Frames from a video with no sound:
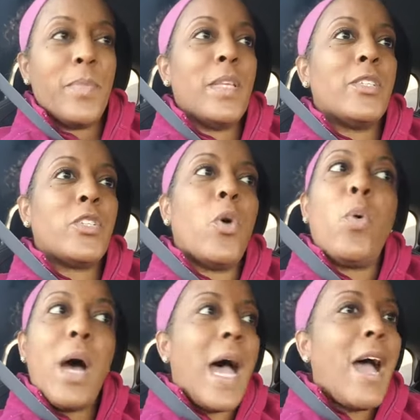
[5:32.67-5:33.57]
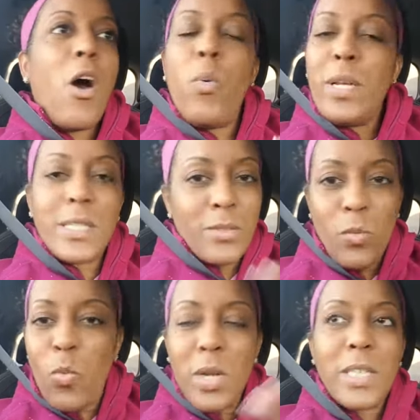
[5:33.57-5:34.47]
So I always
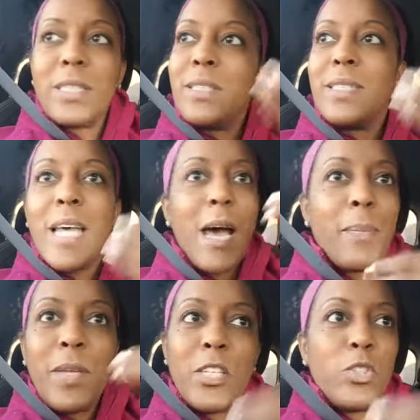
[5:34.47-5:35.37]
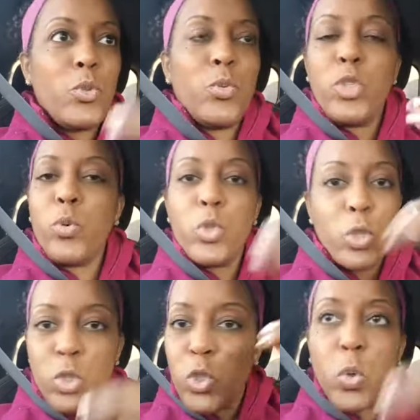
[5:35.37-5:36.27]
want to tap into the, the
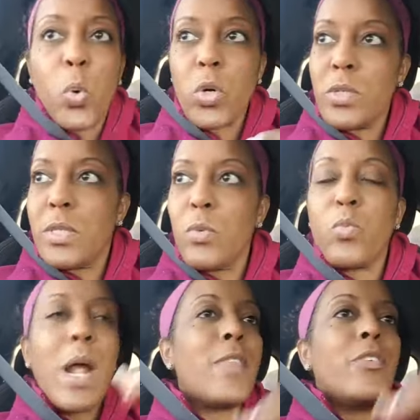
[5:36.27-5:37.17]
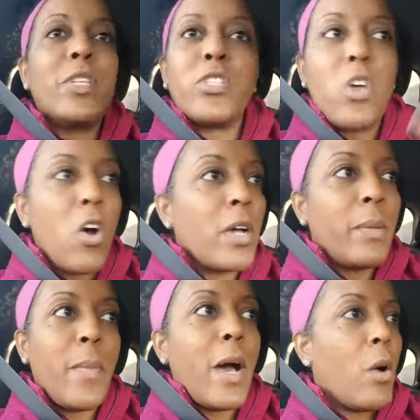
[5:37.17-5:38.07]
source rather than talking
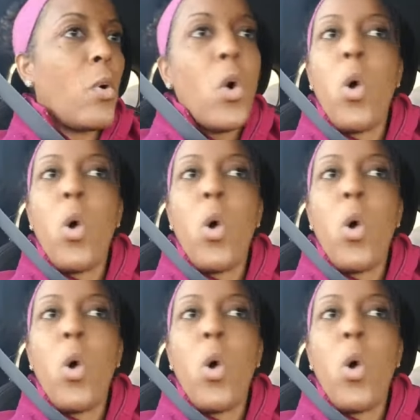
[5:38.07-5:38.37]
about,